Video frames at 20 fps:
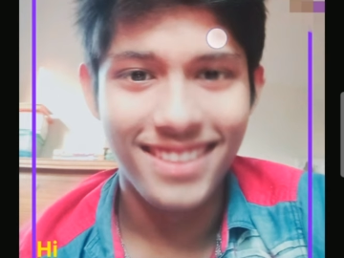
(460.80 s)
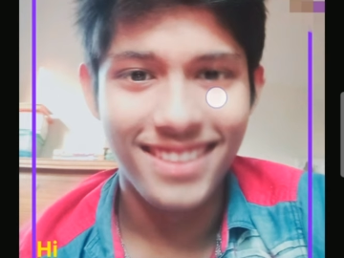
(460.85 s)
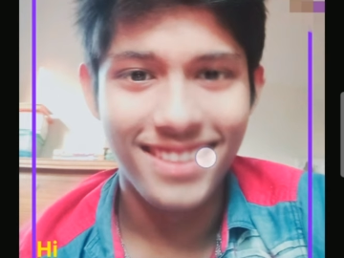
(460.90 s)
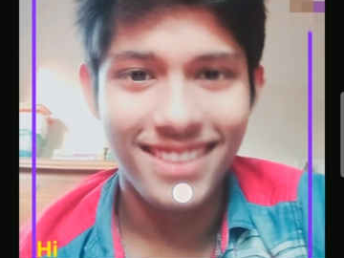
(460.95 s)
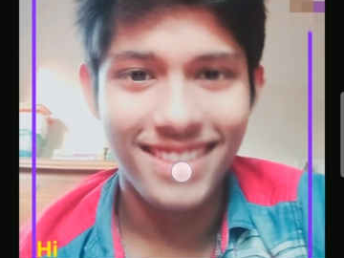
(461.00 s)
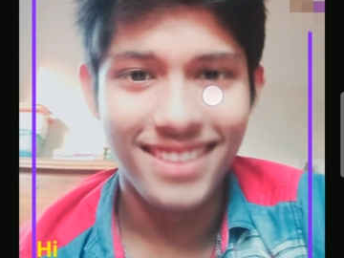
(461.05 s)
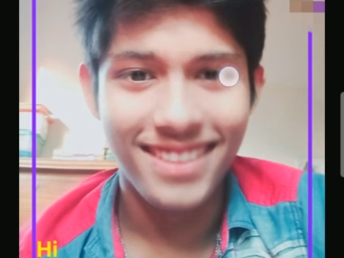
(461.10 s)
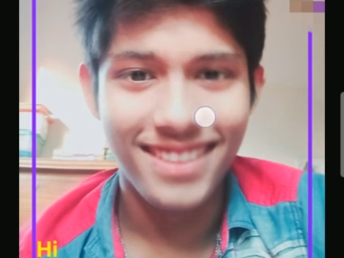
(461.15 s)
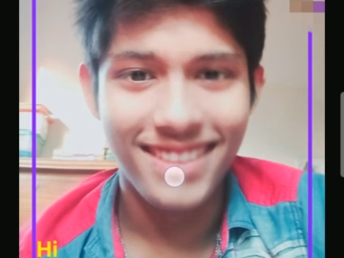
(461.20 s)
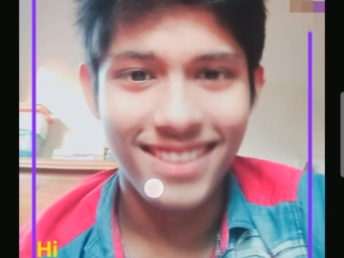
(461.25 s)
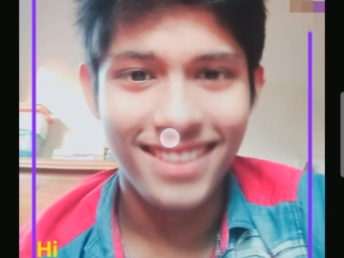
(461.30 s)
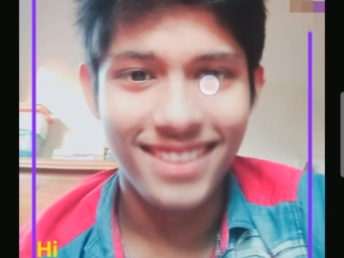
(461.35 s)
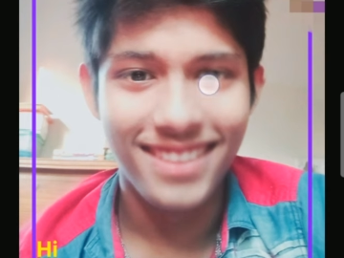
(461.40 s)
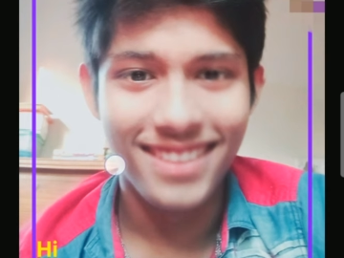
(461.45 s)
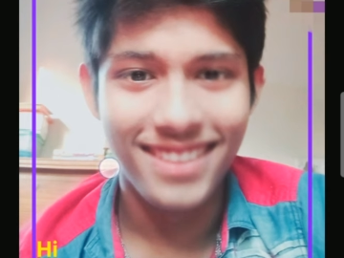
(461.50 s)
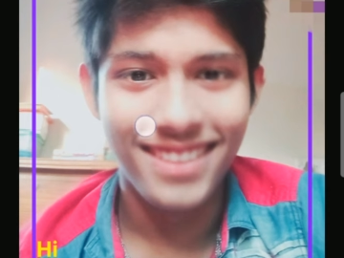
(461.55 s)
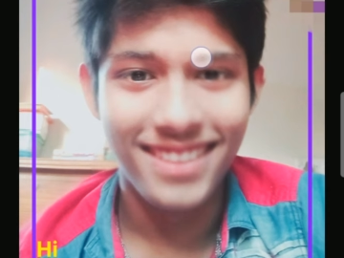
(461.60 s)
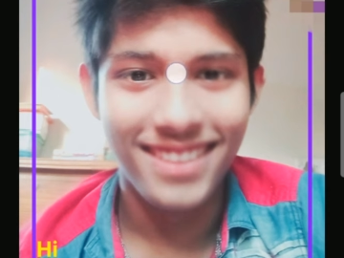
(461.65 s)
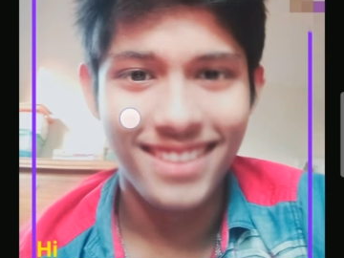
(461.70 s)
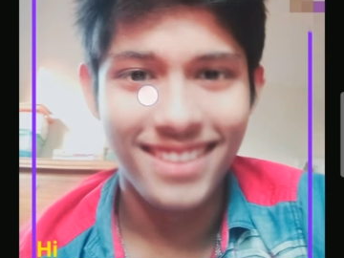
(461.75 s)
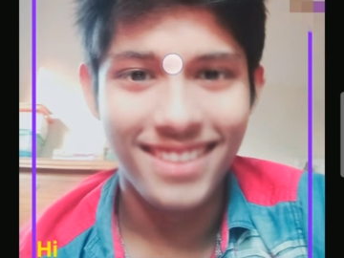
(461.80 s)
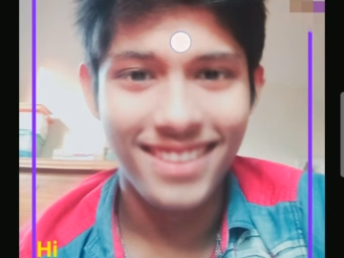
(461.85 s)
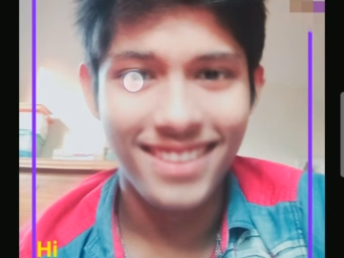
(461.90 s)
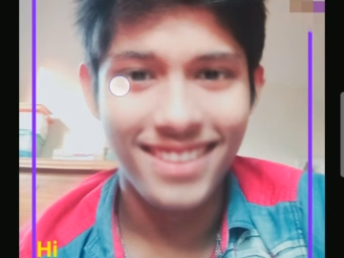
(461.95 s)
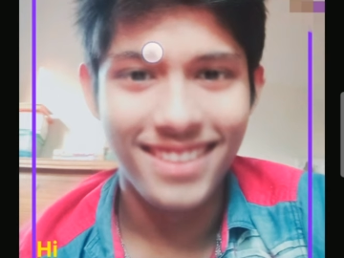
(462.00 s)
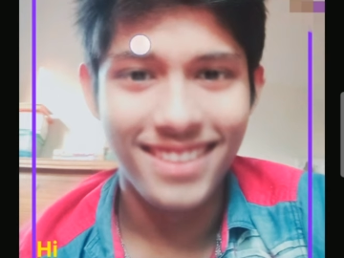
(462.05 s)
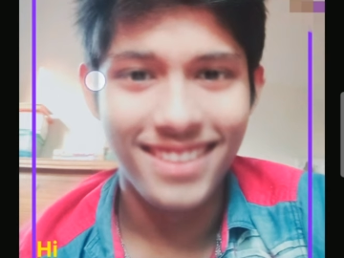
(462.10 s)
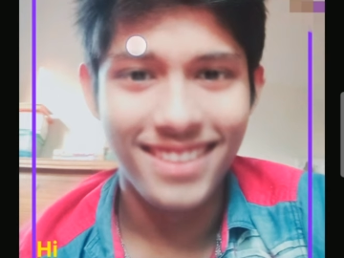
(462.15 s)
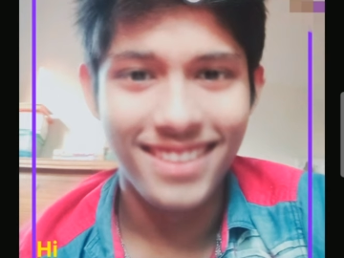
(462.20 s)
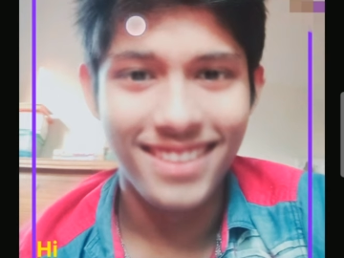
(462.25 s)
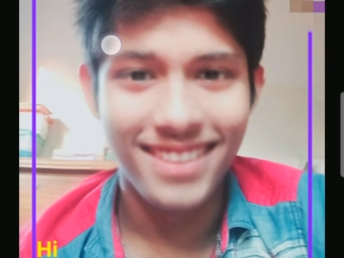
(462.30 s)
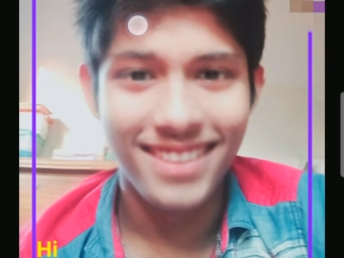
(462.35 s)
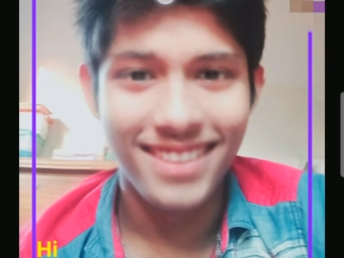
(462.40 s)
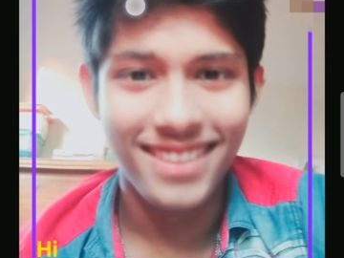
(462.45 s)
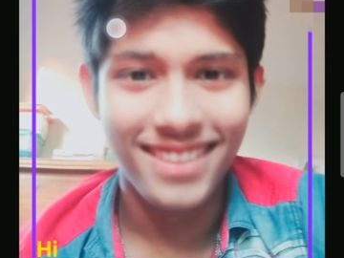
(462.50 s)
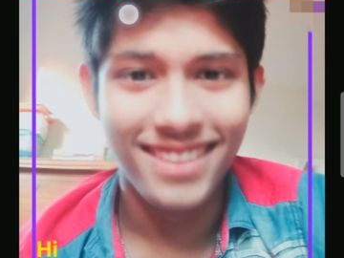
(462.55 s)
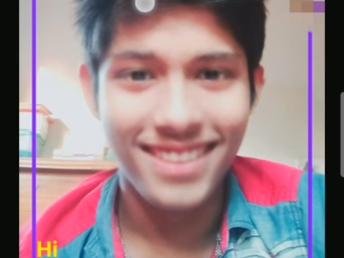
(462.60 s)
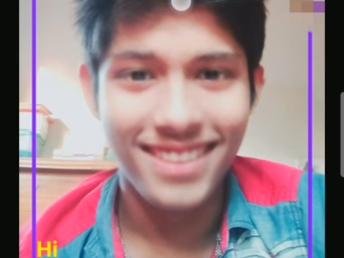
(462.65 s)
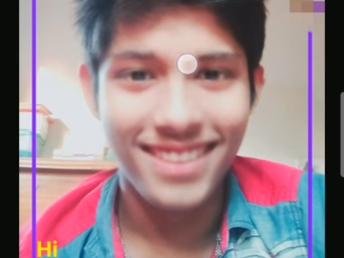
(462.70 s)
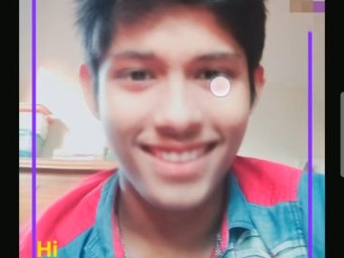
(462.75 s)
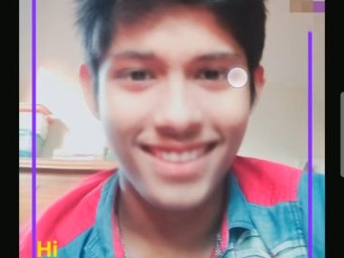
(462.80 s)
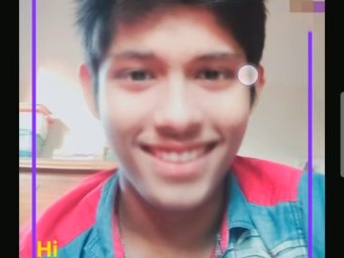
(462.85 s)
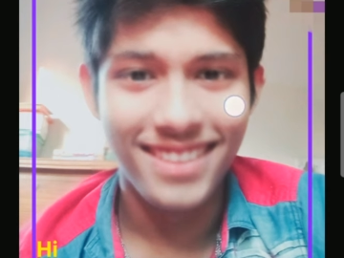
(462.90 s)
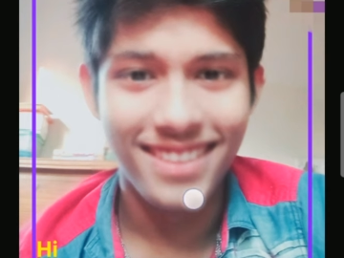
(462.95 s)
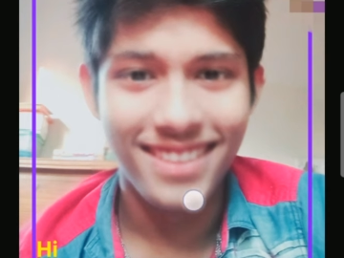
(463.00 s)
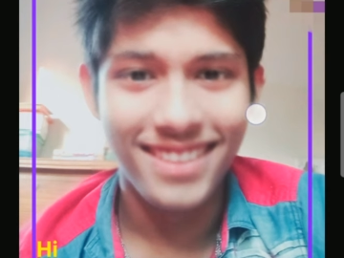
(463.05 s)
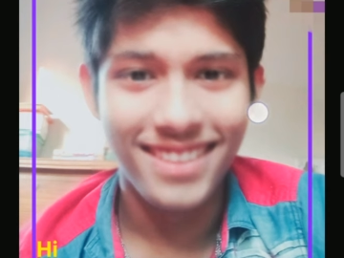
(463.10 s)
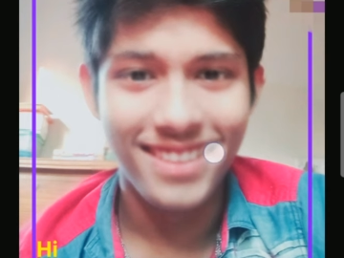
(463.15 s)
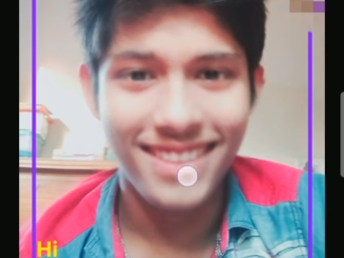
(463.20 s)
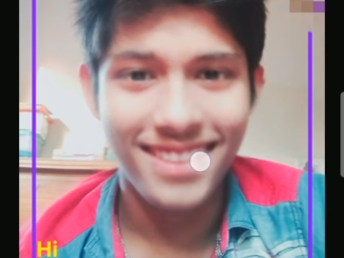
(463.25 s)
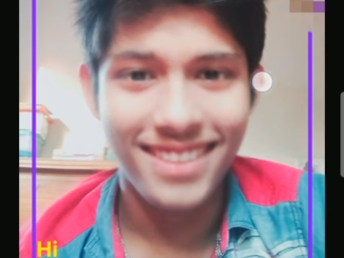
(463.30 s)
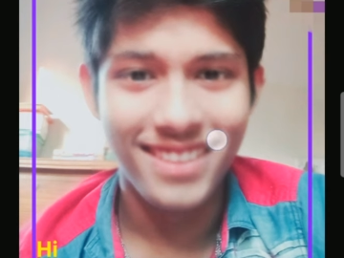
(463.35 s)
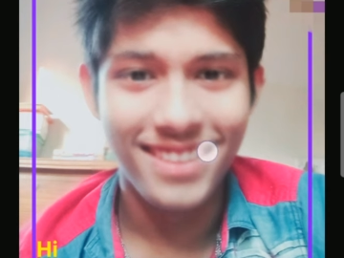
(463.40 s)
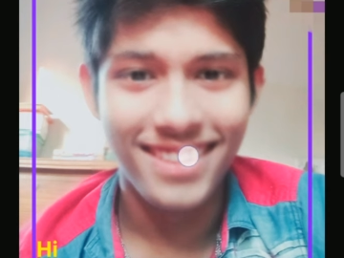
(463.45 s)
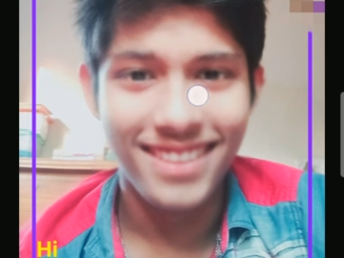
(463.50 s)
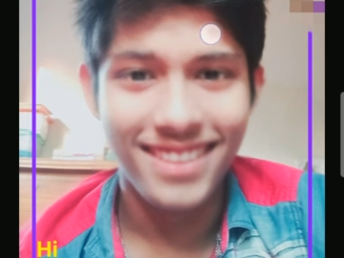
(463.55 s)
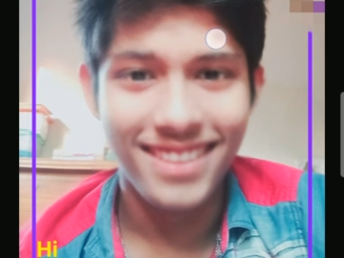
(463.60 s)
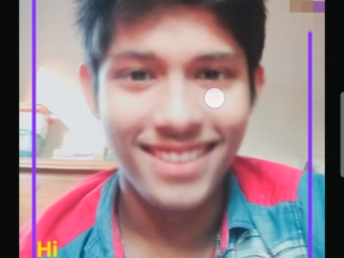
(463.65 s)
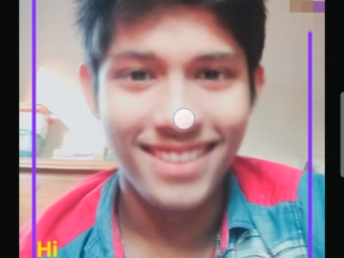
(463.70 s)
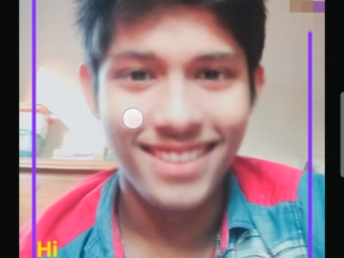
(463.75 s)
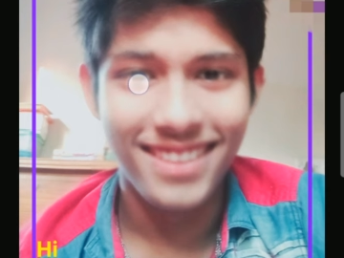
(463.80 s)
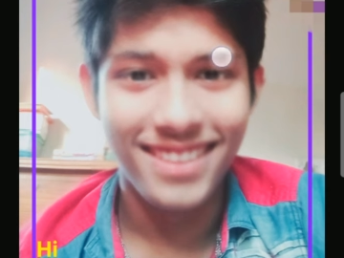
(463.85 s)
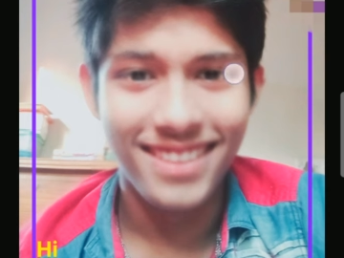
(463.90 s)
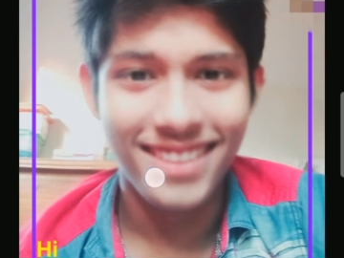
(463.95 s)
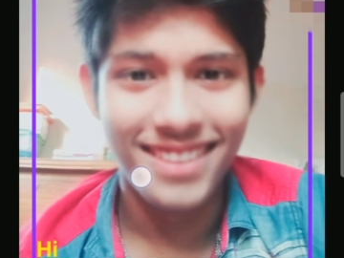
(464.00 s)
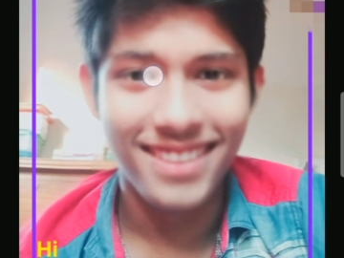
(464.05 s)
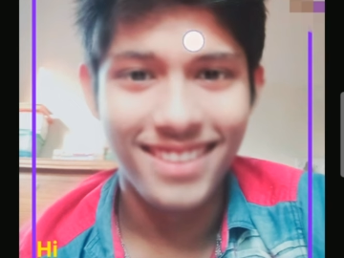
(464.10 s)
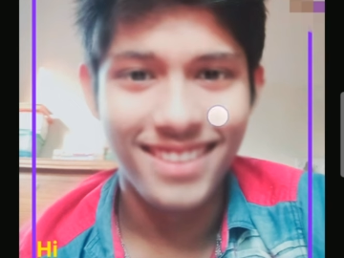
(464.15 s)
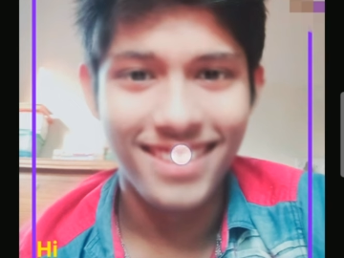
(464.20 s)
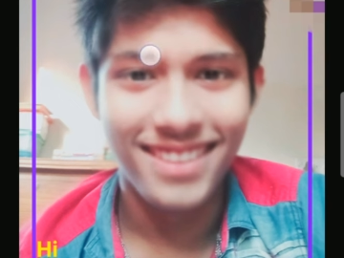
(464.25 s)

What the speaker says: So I'm gonna blur it easily,